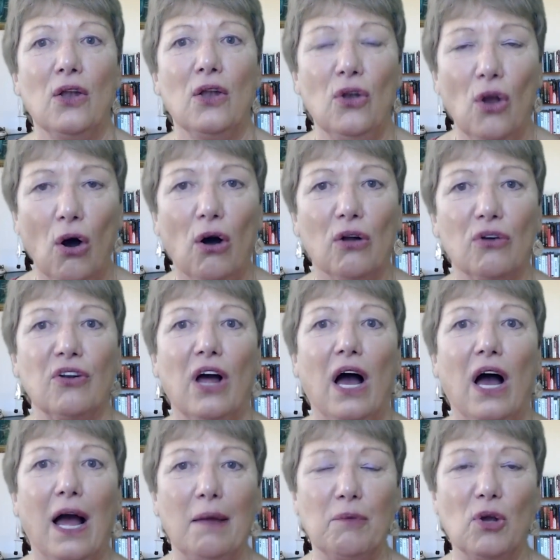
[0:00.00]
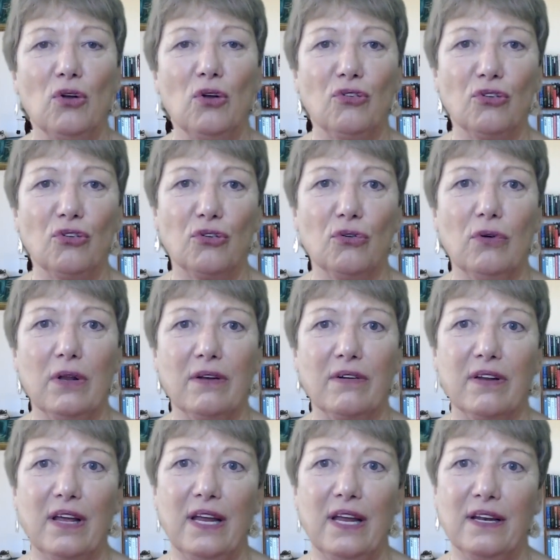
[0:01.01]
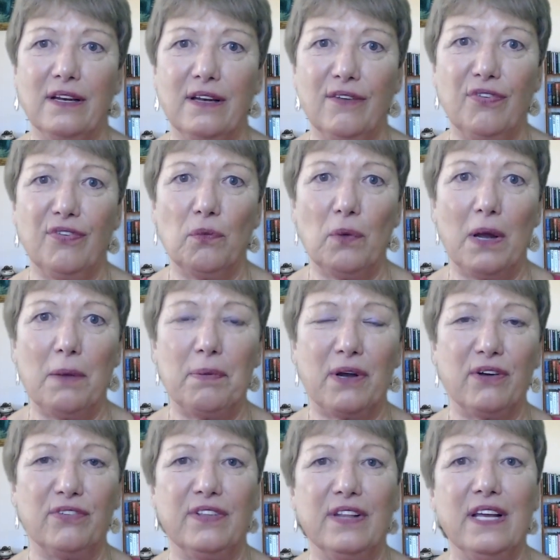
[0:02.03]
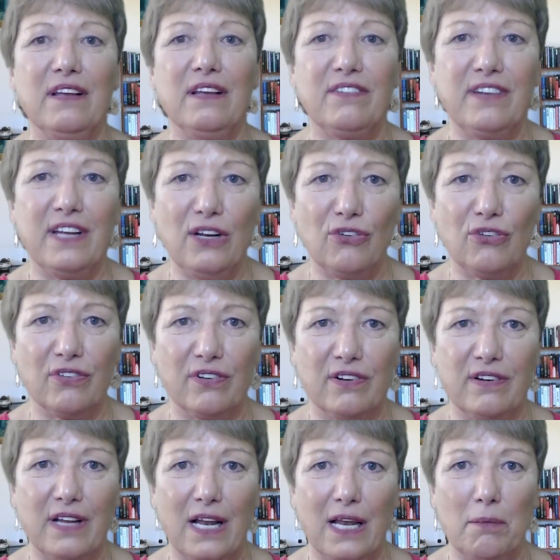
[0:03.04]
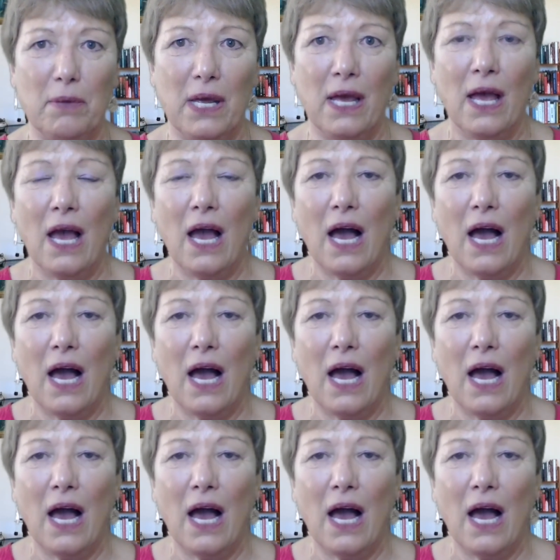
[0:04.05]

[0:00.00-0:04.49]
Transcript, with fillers: not I'm going to do it in a different way because these teachers are telling me.